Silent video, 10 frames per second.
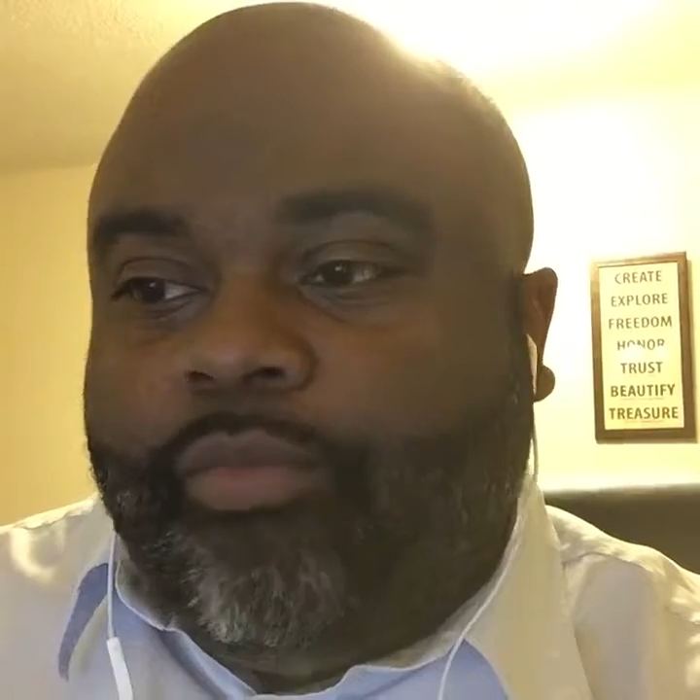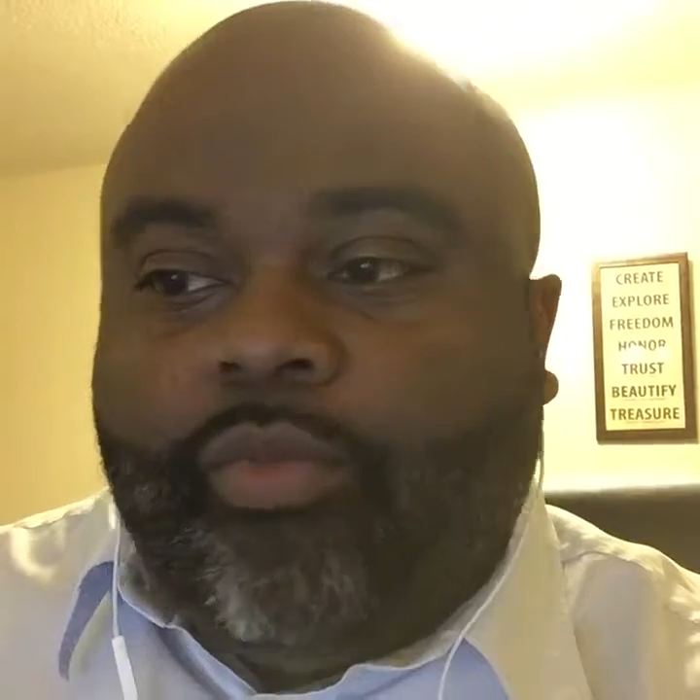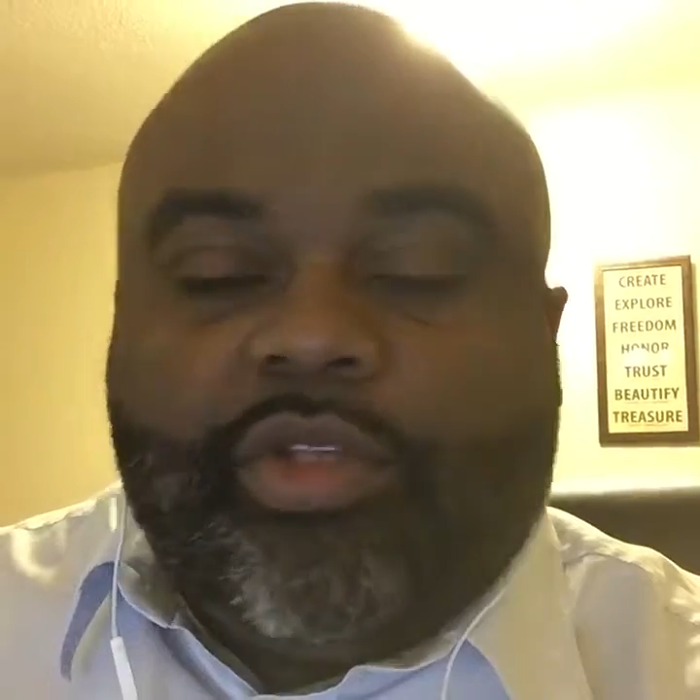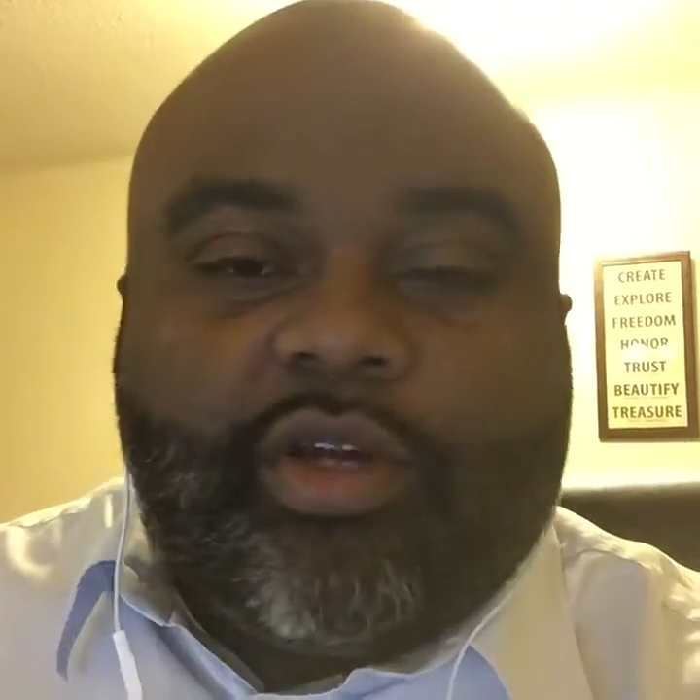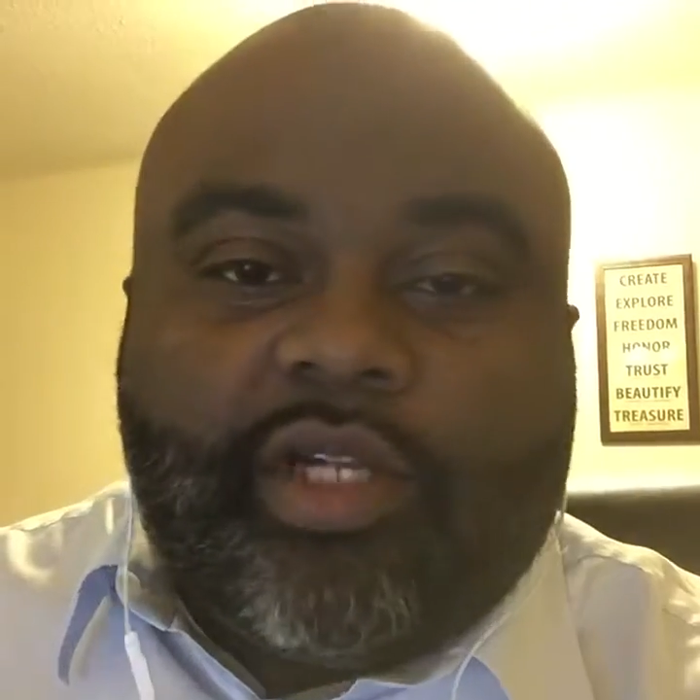
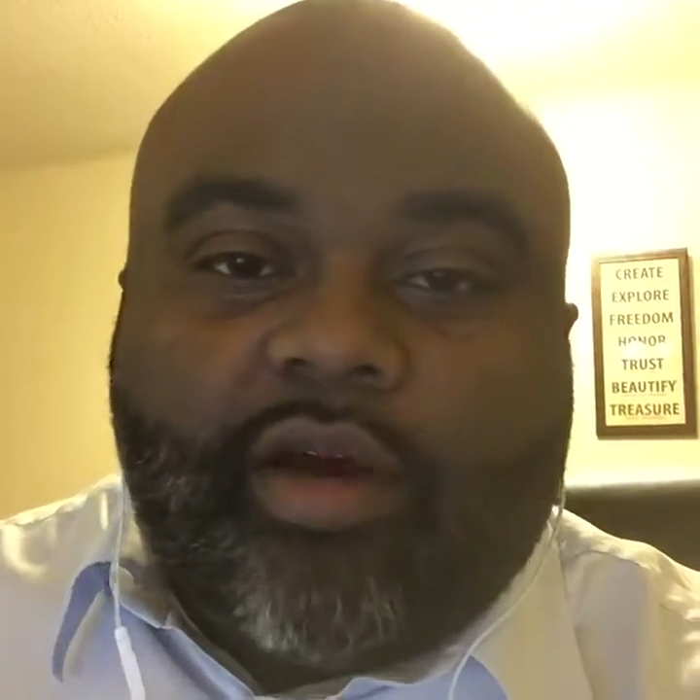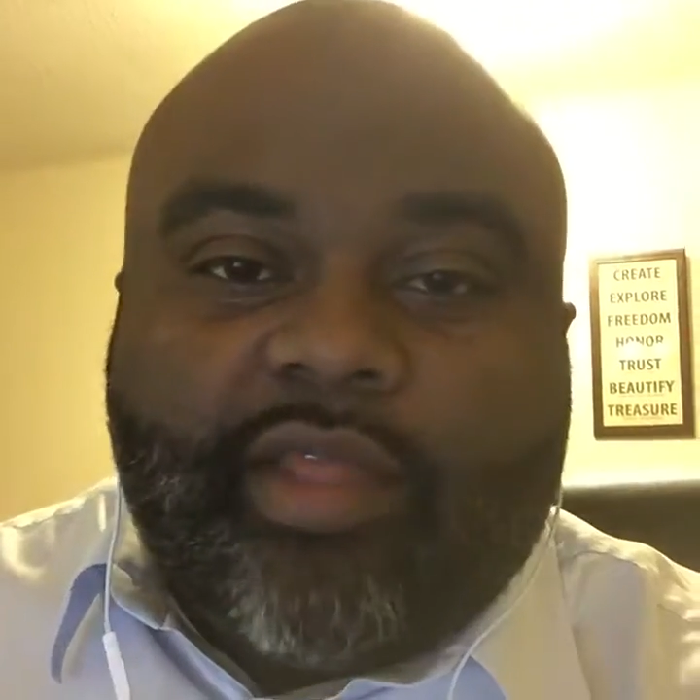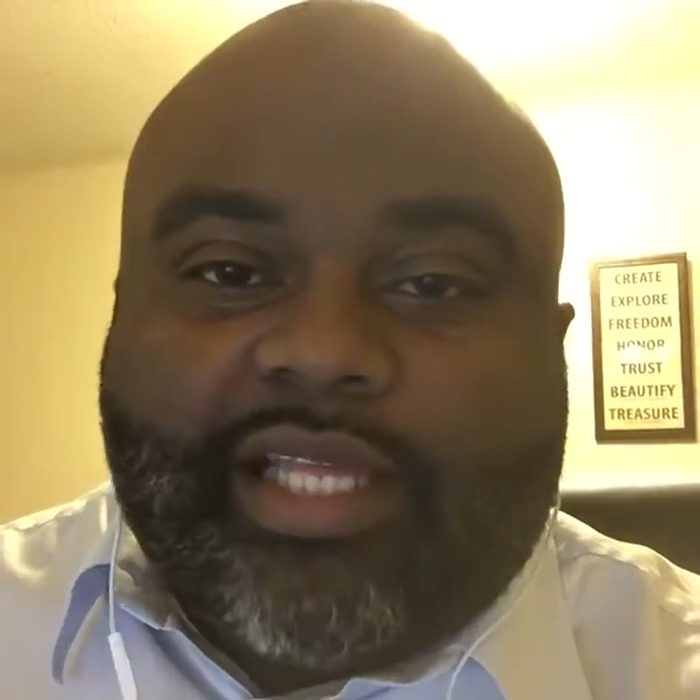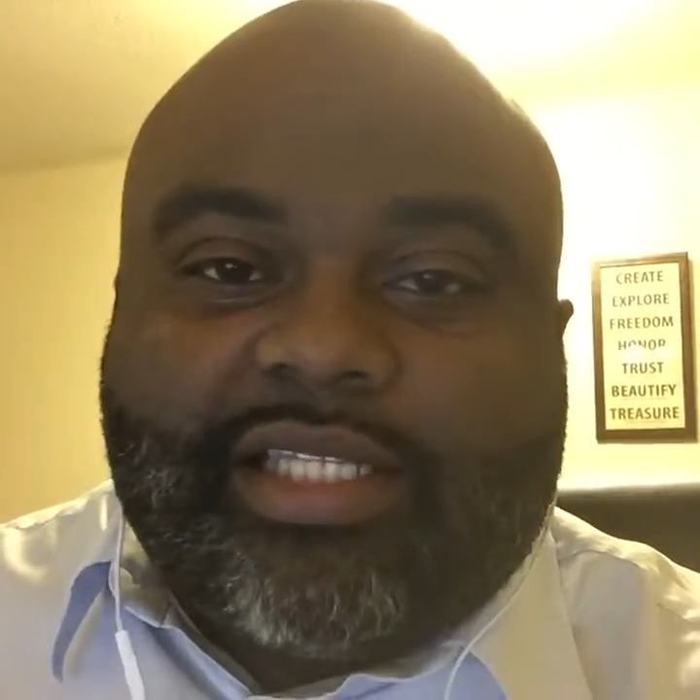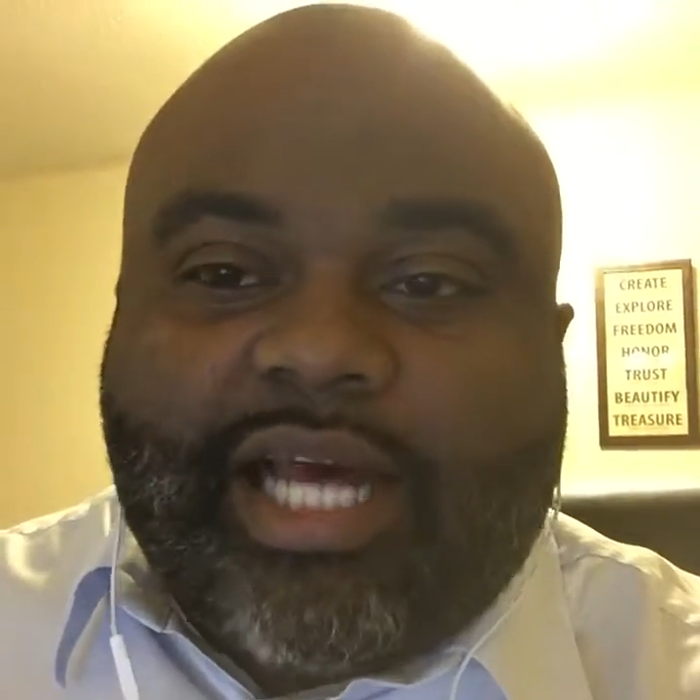So no,
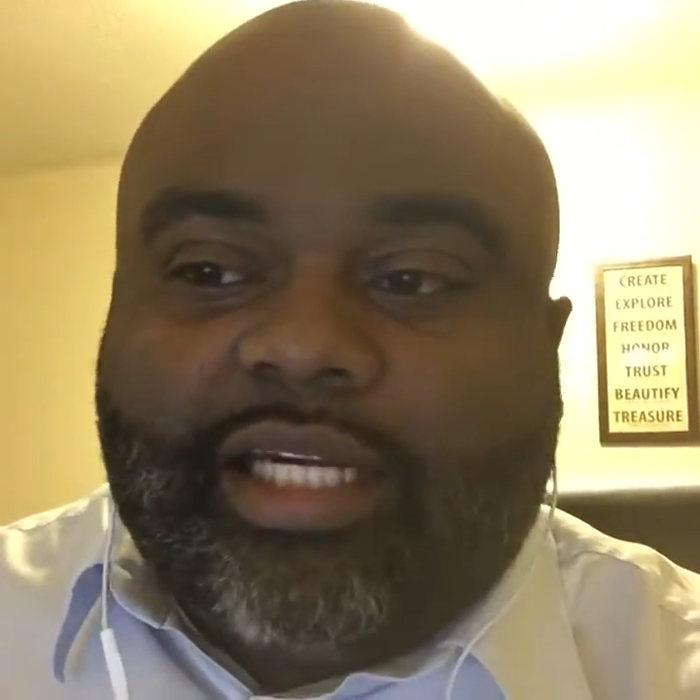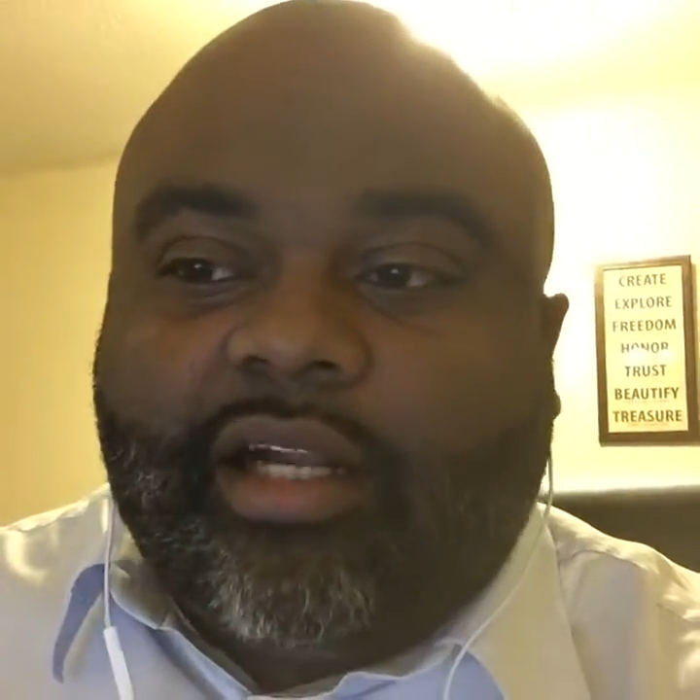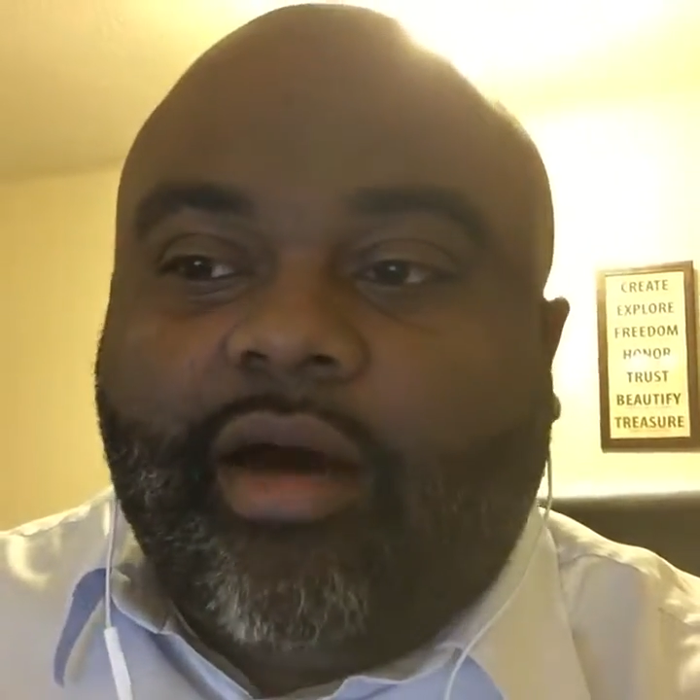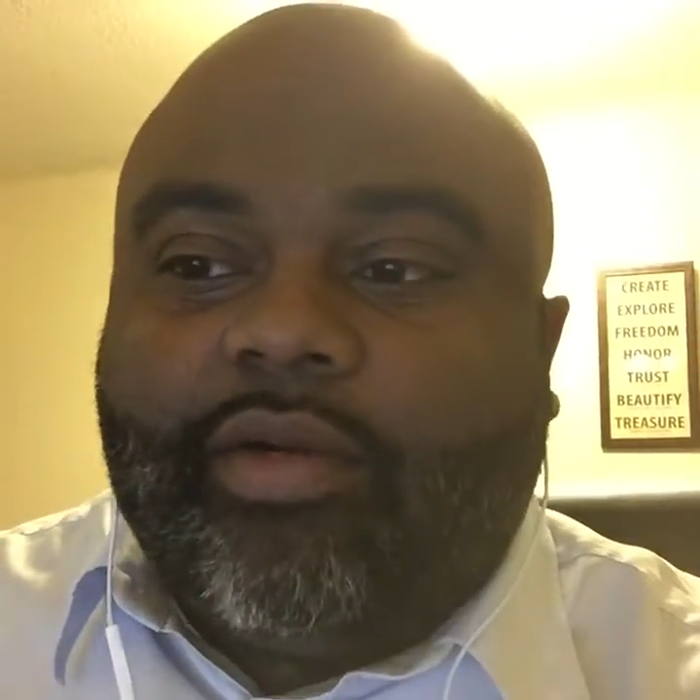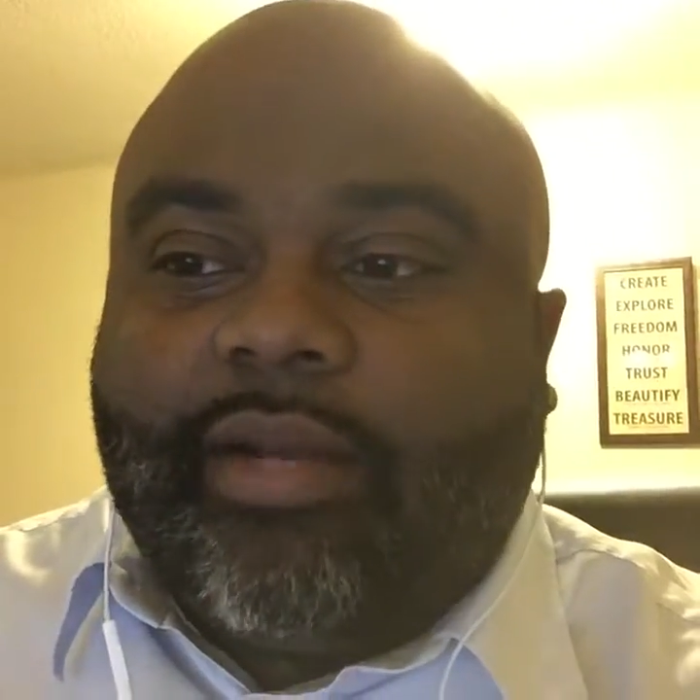that's not at
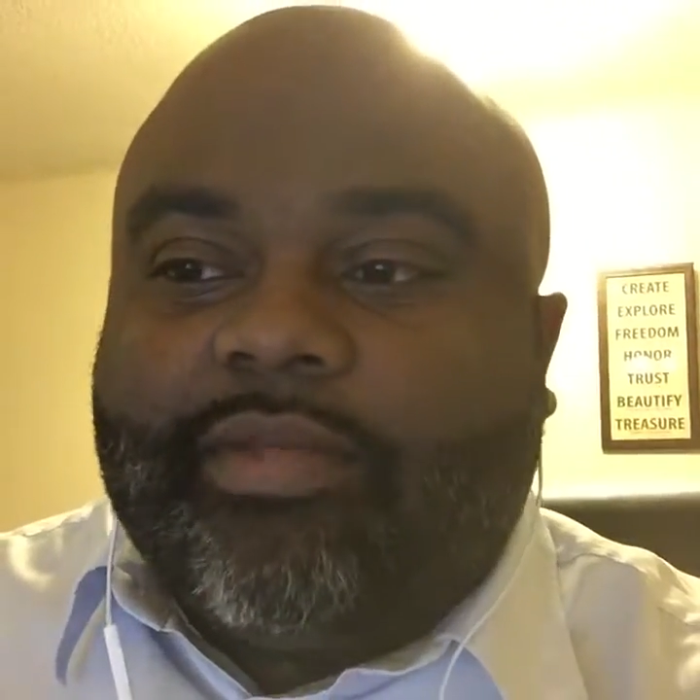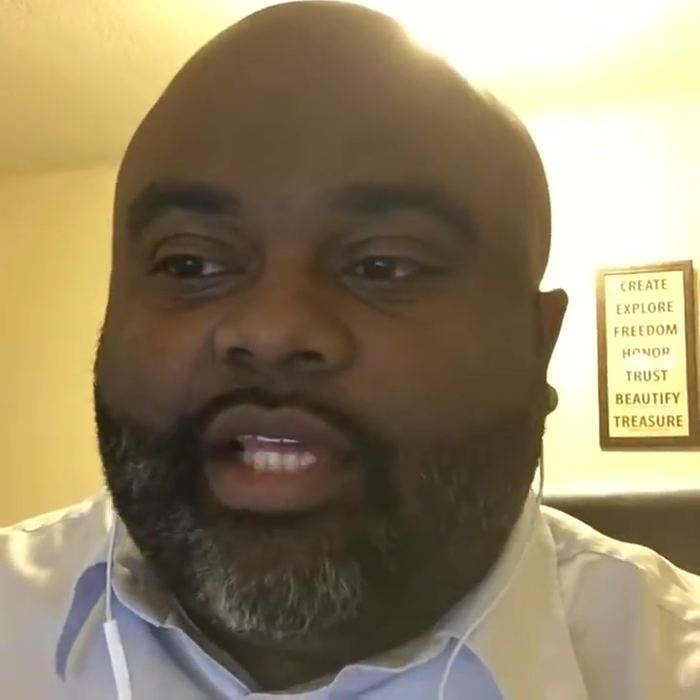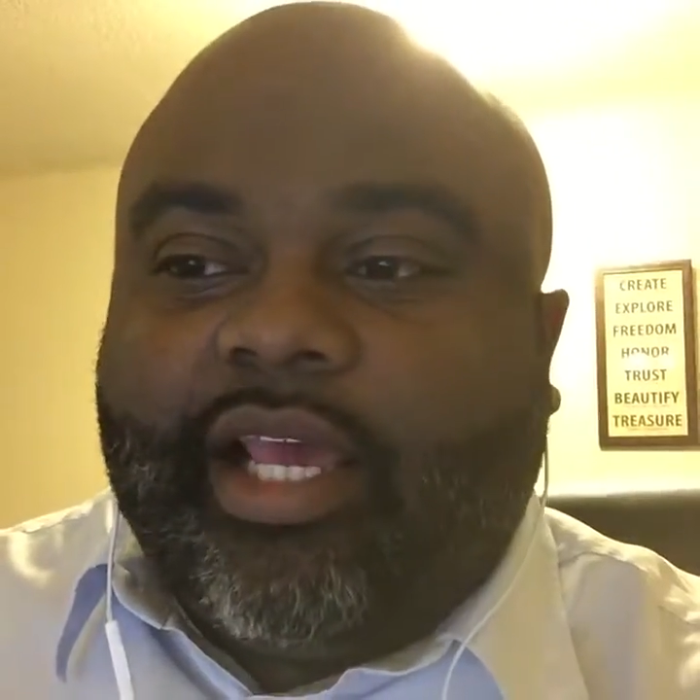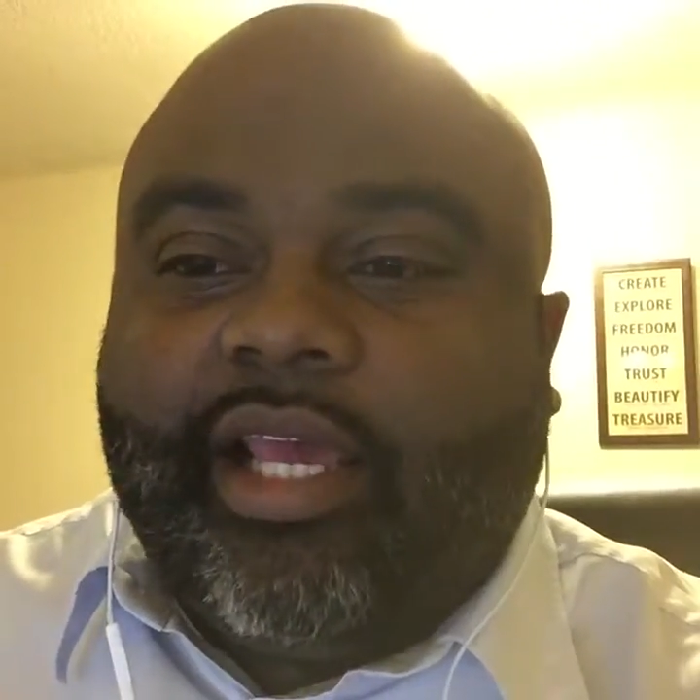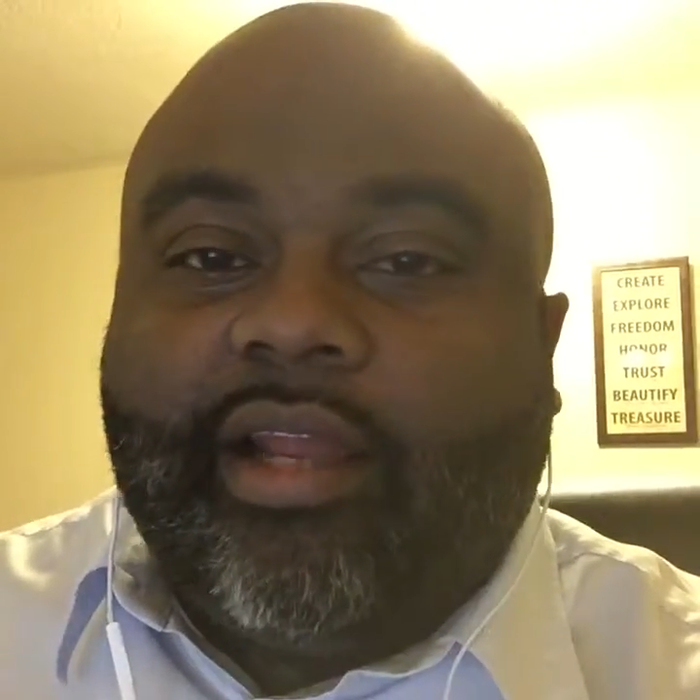all what I'm
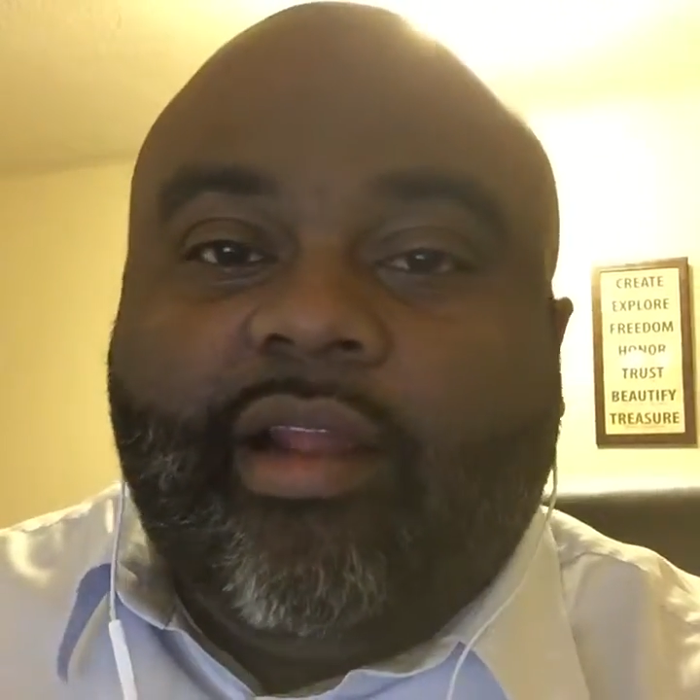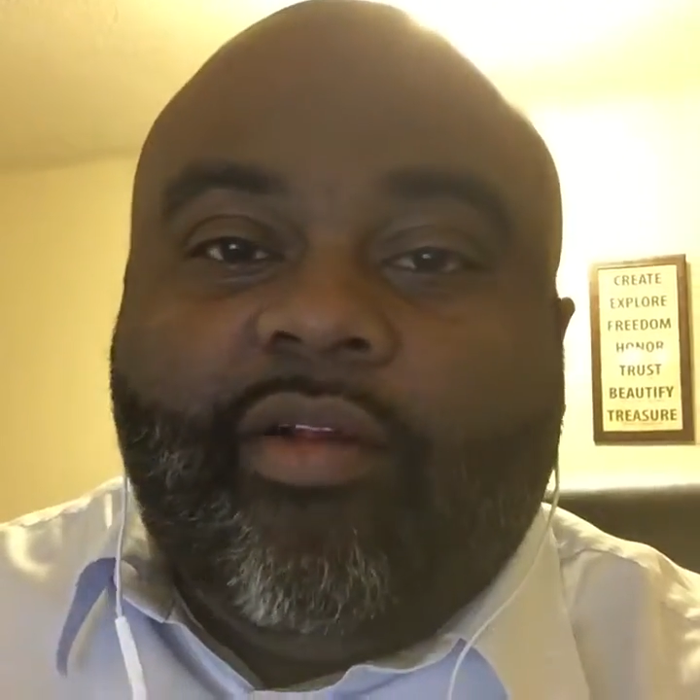saying.